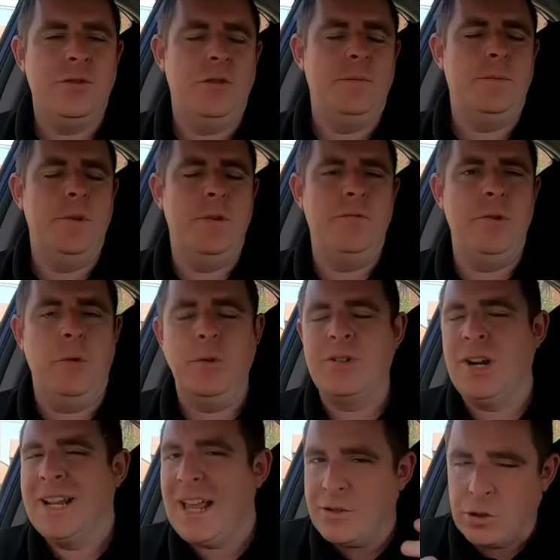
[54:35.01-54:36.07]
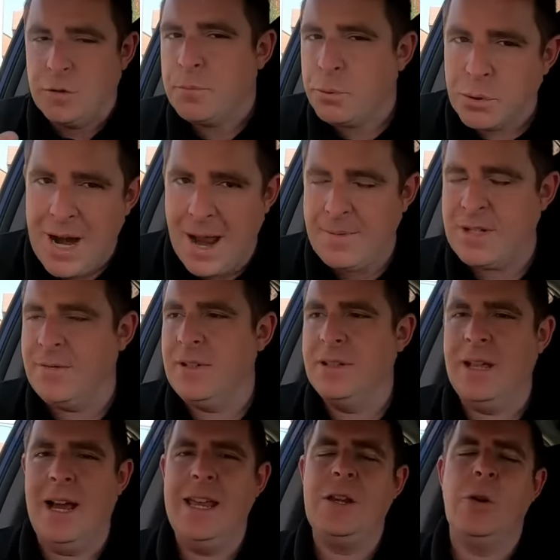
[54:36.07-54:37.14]
sort of, you know, trying to get stuff prepped, if you
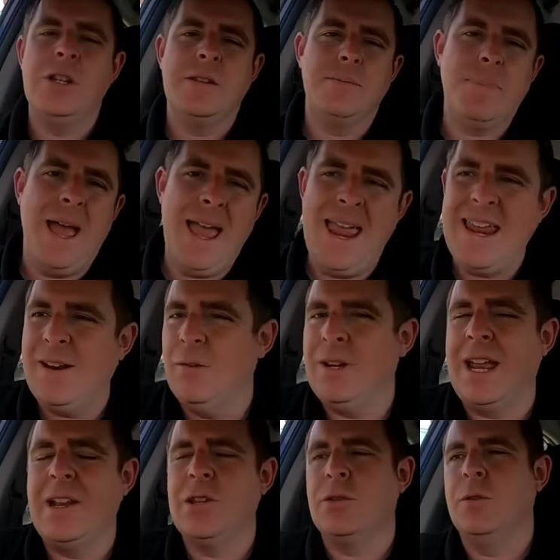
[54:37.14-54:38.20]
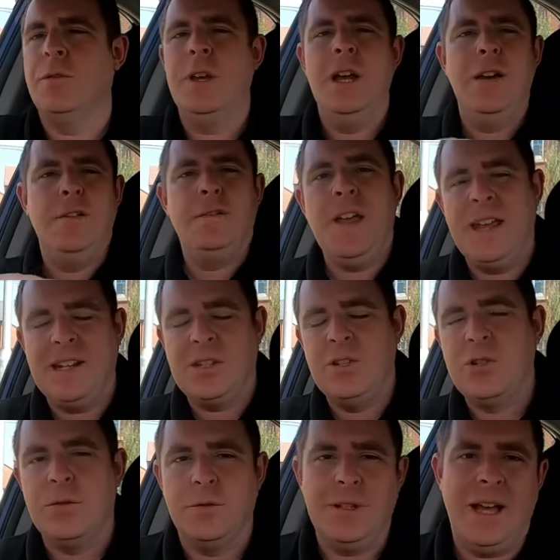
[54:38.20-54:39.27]
like, going to paint or getting stuff fixed
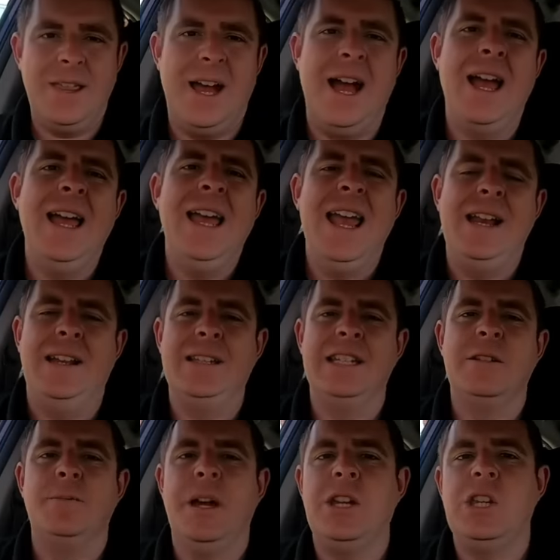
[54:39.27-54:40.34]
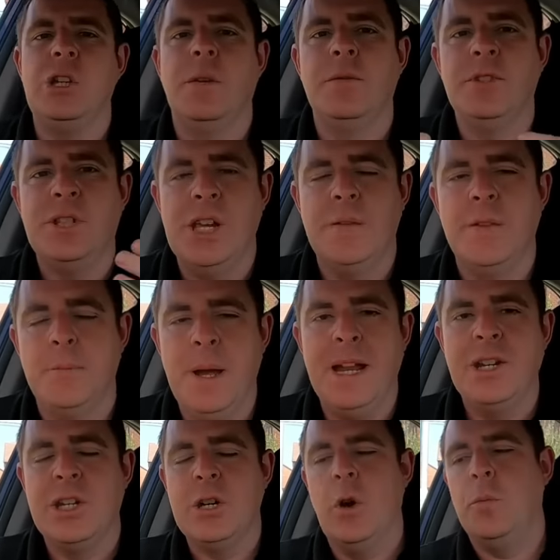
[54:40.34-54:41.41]
and stuff like that, in anticipation, obviously, of the
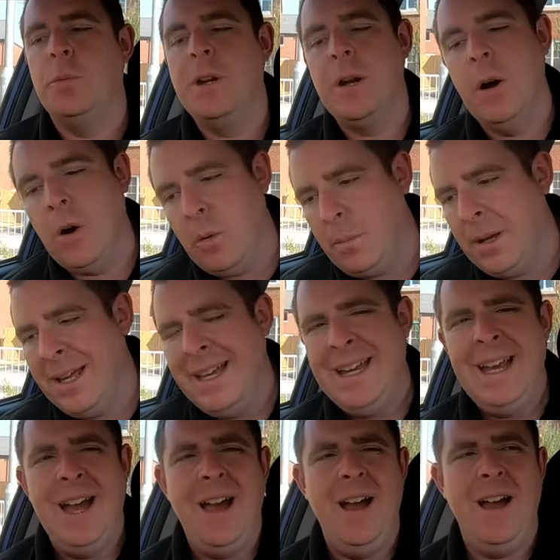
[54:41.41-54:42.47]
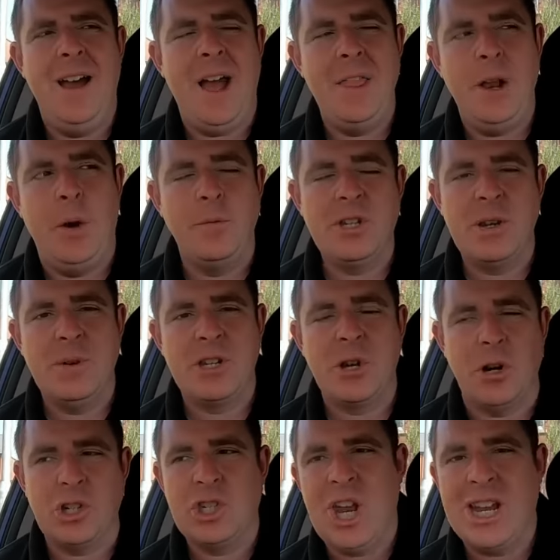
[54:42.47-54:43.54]
pitch and opening up uh, and then obviously my
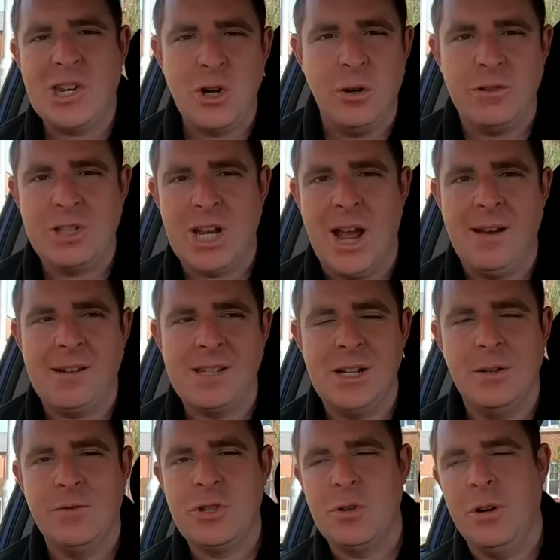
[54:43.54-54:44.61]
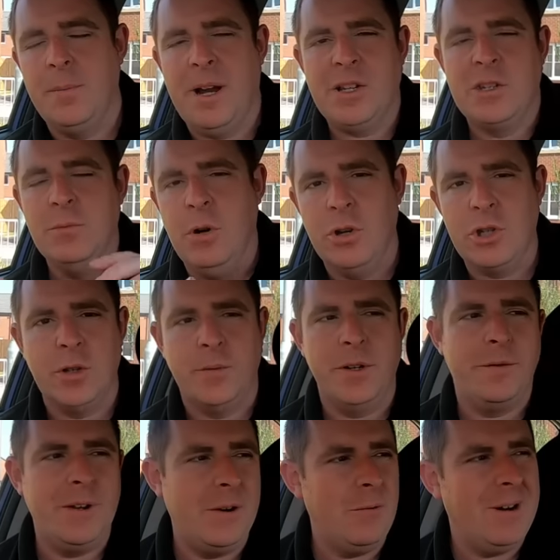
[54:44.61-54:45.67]
stock's changing all the time because then all of a sudden I buy some more stuff and
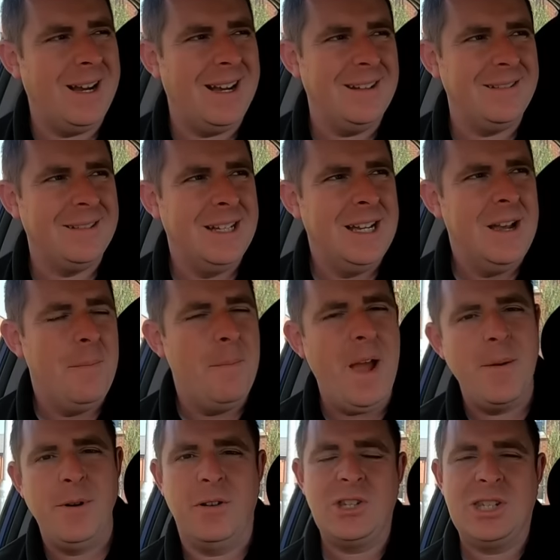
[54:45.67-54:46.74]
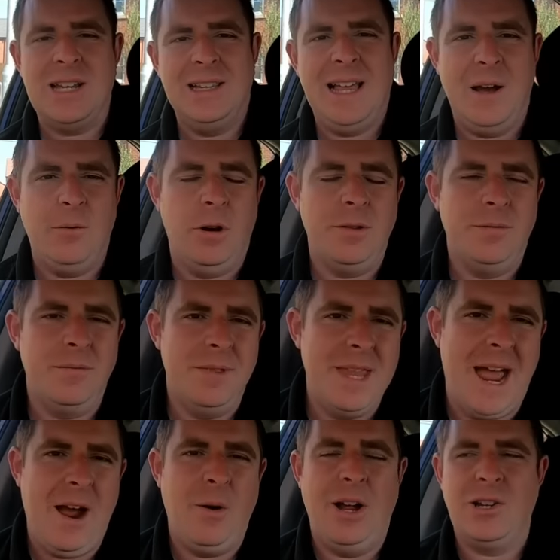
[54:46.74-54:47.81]
I think, well, maybe I'll sell that one
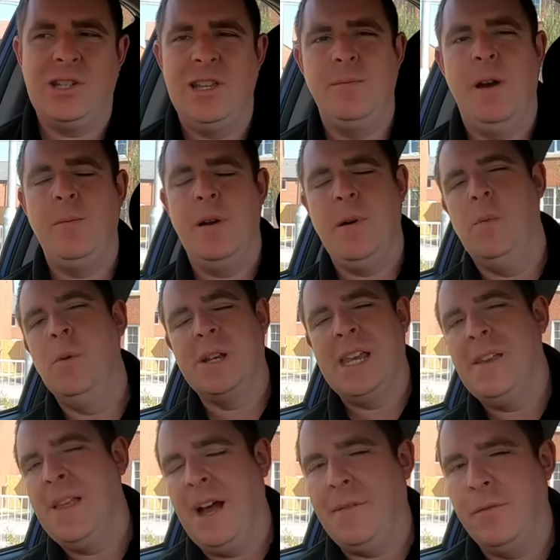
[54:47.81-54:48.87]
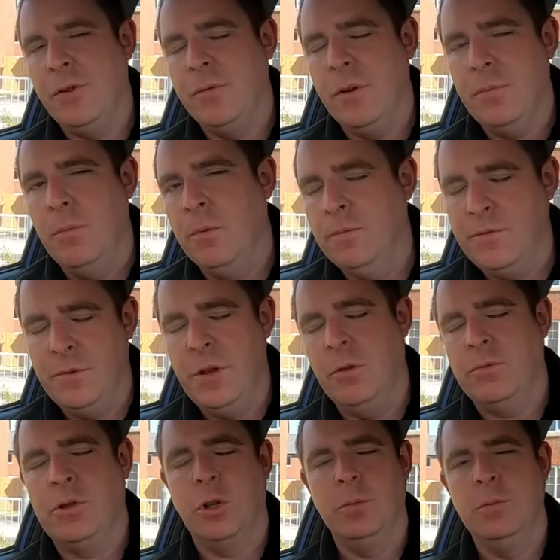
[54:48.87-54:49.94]
now actually. I won't keep that for another month, no,
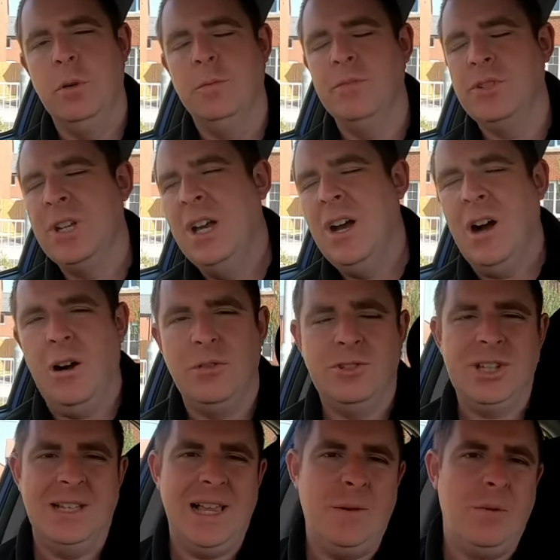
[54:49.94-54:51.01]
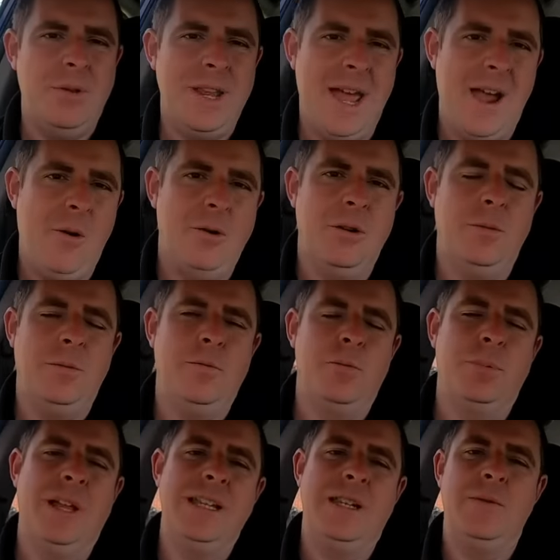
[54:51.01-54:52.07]
a couple of months. I'll sell that one now and I'll
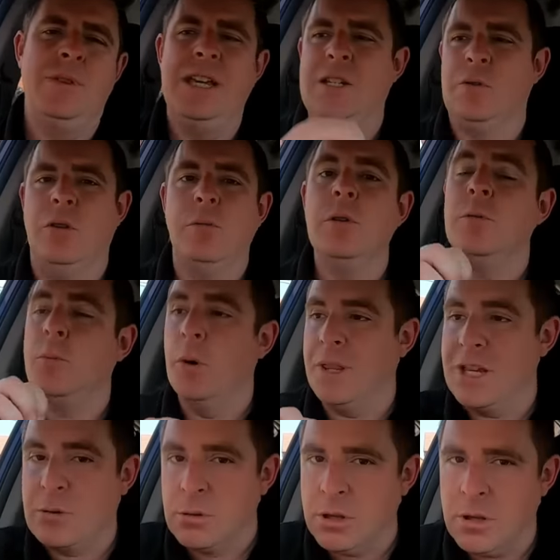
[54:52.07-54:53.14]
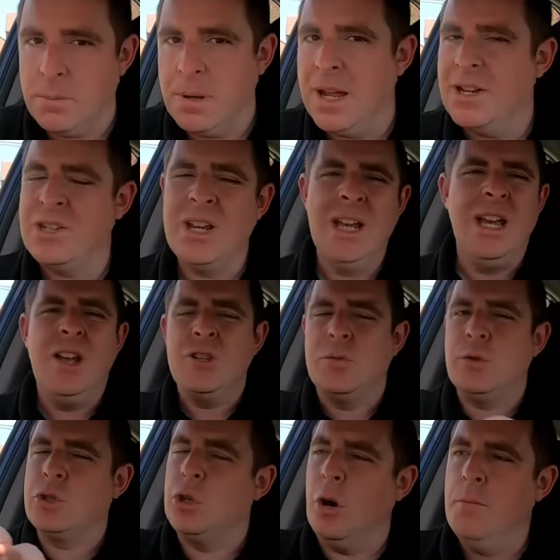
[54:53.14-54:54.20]
replace it with this one. We'll put this one on the pitch. So I'm
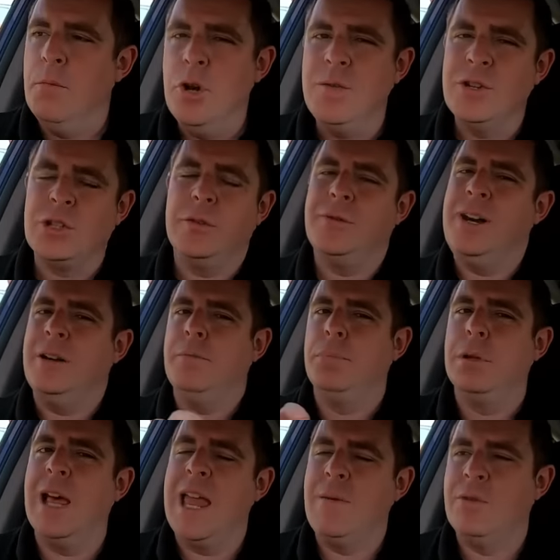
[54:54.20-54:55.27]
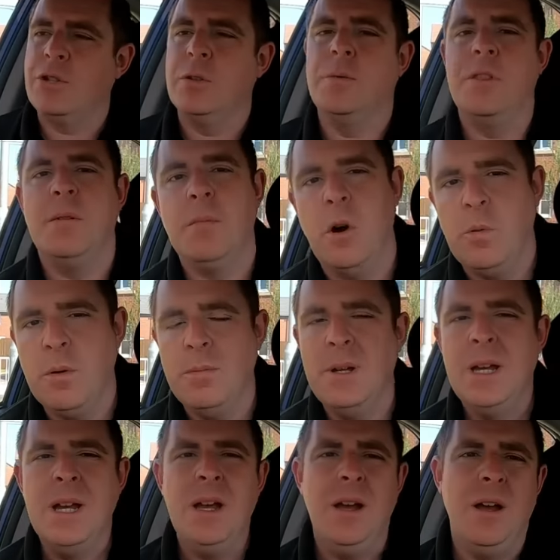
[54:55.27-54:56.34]
just sort of moving stuff around and playing with stuff at the moment.
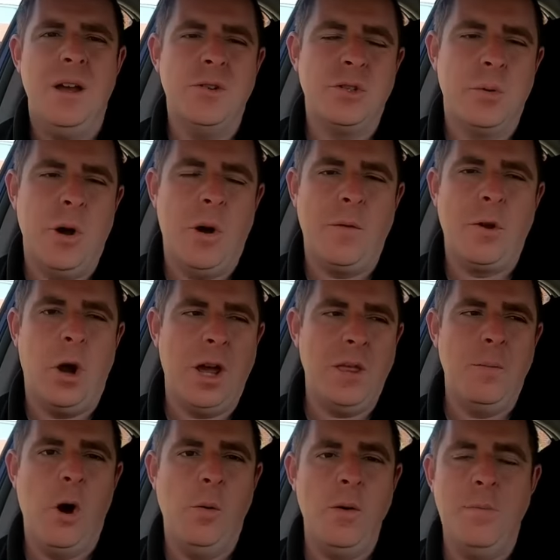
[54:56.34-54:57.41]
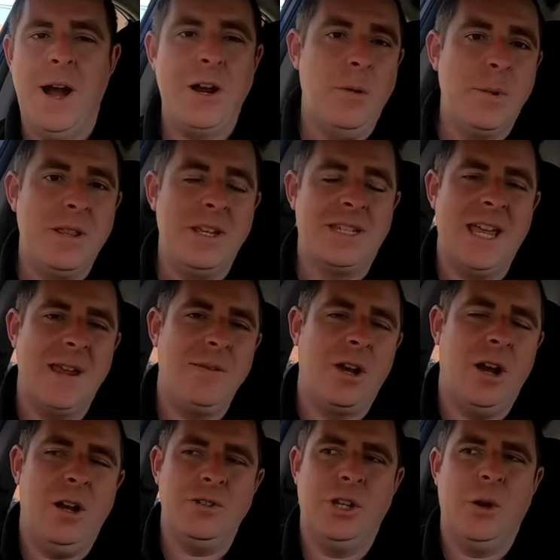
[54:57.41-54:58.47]
Uh, so what I've got at the moment might not be the same
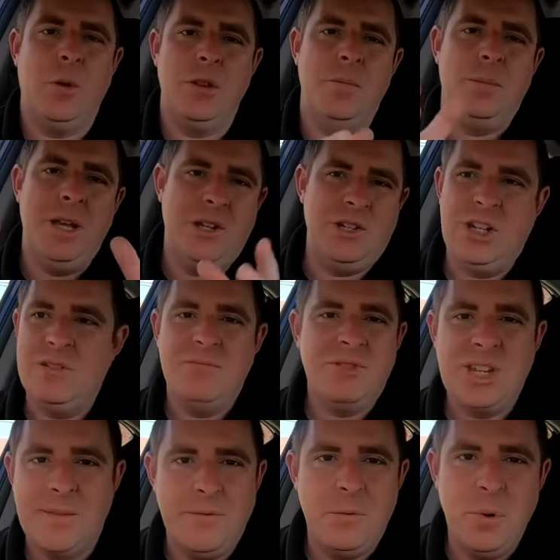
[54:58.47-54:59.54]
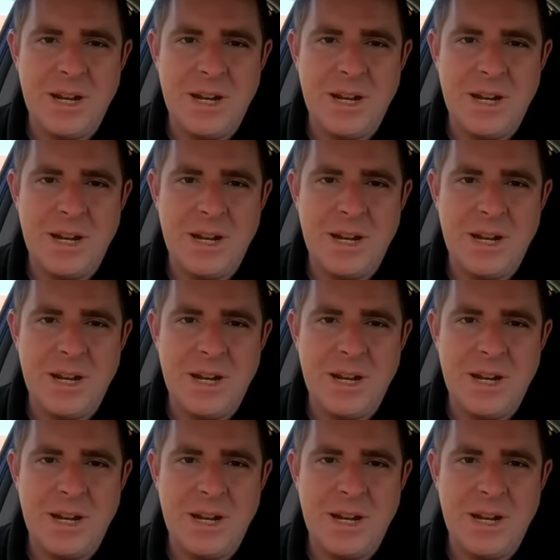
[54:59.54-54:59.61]
cars that go on the pitch in seven